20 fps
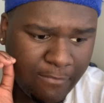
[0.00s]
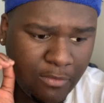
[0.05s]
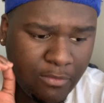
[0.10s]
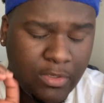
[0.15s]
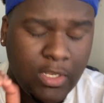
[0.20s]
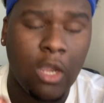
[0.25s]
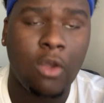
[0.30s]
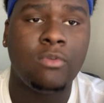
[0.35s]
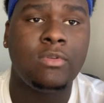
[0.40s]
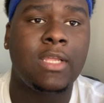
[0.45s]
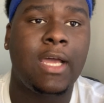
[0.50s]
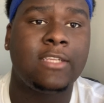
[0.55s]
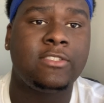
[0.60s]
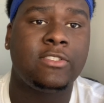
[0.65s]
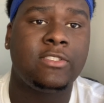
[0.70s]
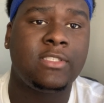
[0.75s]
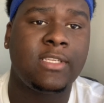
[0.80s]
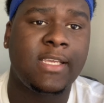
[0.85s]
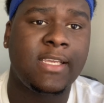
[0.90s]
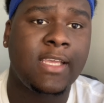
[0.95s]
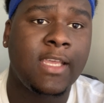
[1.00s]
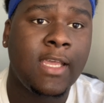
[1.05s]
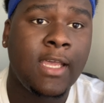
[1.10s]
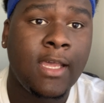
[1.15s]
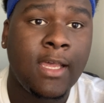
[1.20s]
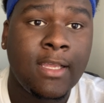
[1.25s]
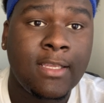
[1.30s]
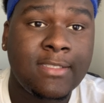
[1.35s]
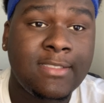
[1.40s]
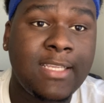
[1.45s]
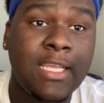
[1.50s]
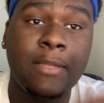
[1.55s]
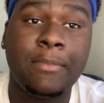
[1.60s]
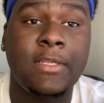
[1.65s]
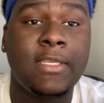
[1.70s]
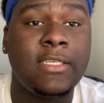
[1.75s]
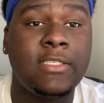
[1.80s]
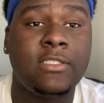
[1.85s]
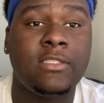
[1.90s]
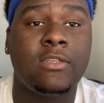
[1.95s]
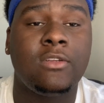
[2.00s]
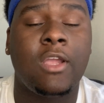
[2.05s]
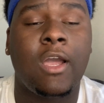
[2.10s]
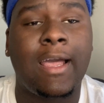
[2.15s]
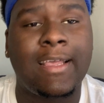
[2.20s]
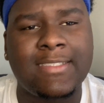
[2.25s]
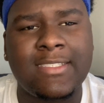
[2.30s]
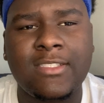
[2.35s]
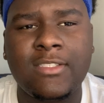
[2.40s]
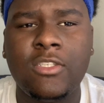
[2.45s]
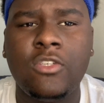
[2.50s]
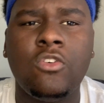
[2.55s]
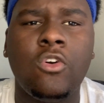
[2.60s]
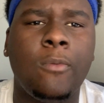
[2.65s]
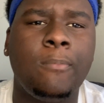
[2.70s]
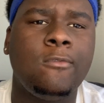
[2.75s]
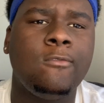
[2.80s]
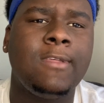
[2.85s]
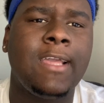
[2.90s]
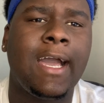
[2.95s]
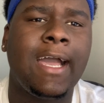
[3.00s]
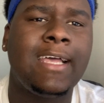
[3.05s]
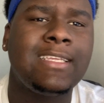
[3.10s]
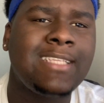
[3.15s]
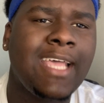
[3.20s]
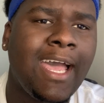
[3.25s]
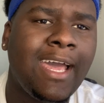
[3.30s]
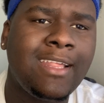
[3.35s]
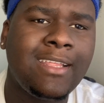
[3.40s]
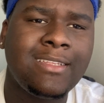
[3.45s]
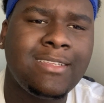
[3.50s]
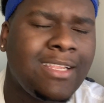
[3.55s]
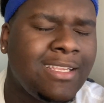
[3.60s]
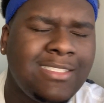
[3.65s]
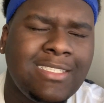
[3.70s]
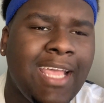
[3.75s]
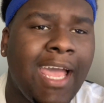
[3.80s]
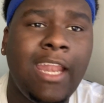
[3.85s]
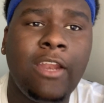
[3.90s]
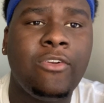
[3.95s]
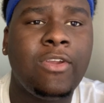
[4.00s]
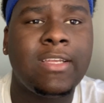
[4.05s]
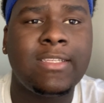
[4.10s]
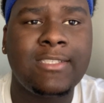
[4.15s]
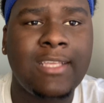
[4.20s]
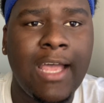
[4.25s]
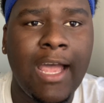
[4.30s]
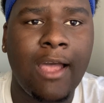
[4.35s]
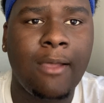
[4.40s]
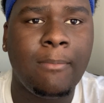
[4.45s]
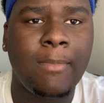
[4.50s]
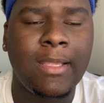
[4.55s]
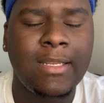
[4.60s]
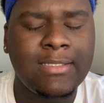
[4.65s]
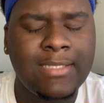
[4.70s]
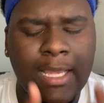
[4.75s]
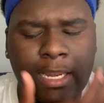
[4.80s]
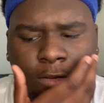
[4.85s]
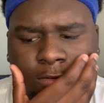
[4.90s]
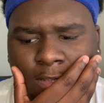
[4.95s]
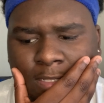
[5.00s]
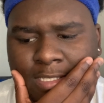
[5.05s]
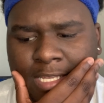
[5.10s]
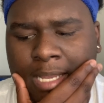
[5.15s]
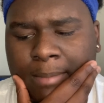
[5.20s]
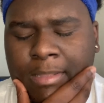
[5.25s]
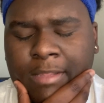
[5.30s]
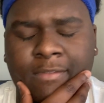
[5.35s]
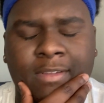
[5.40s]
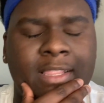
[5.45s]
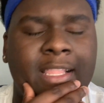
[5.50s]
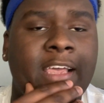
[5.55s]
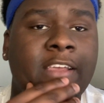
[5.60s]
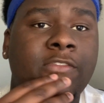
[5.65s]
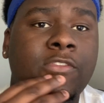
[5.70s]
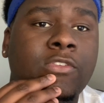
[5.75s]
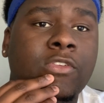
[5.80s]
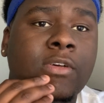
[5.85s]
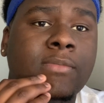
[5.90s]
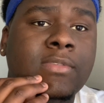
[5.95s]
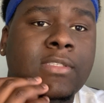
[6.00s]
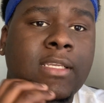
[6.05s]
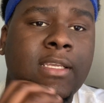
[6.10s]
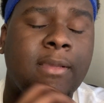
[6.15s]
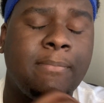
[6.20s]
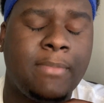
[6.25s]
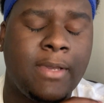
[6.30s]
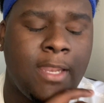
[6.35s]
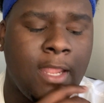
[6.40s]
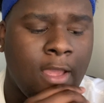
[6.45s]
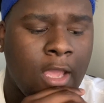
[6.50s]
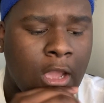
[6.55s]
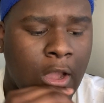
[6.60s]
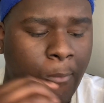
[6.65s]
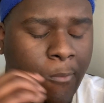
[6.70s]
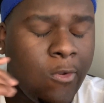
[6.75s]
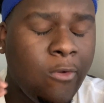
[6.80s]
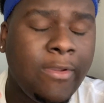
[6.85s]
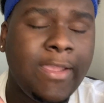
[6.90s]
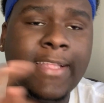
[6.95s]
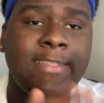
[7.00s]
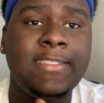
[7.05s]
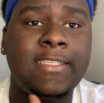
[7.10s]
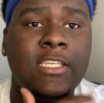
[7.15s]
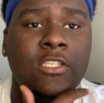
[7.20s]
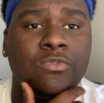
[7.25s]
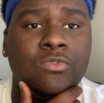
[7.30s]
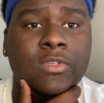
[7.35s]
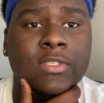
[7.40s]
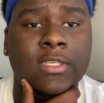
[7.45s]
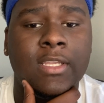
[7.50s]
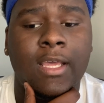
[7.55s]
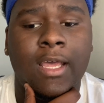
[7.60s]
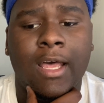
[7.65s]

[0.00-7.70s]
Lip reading: don't, I should say, celebrate Easter, I still hope you guys had a great time, man. Just had a great time living life, you know what I'm saying? But we're gonna get into this one.